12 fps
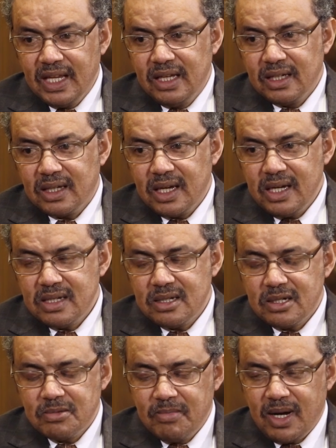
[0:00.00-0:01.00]
uh,
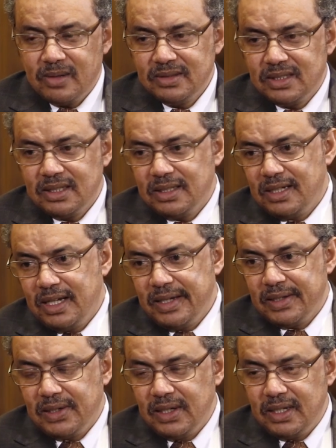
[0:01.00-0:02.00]
cases mounted,
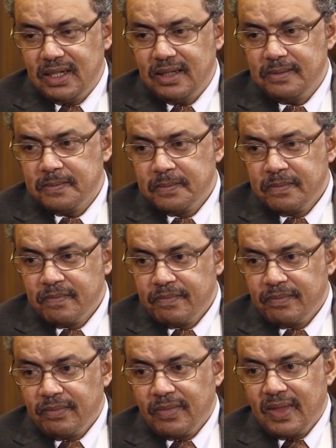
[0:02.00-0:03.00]
like Guinea,
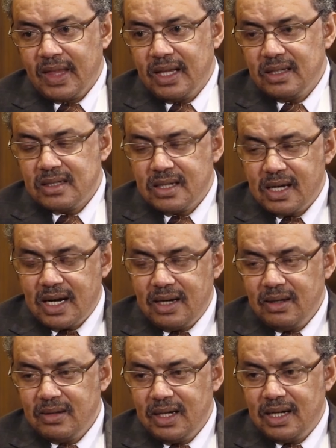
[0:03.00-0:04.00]
Sierra
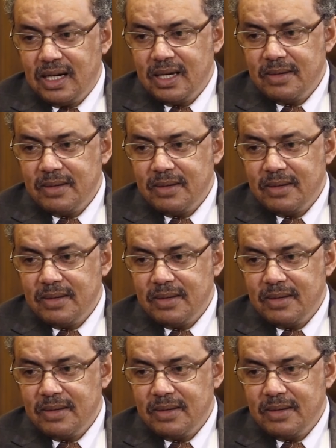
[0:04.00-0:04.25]
Leone, and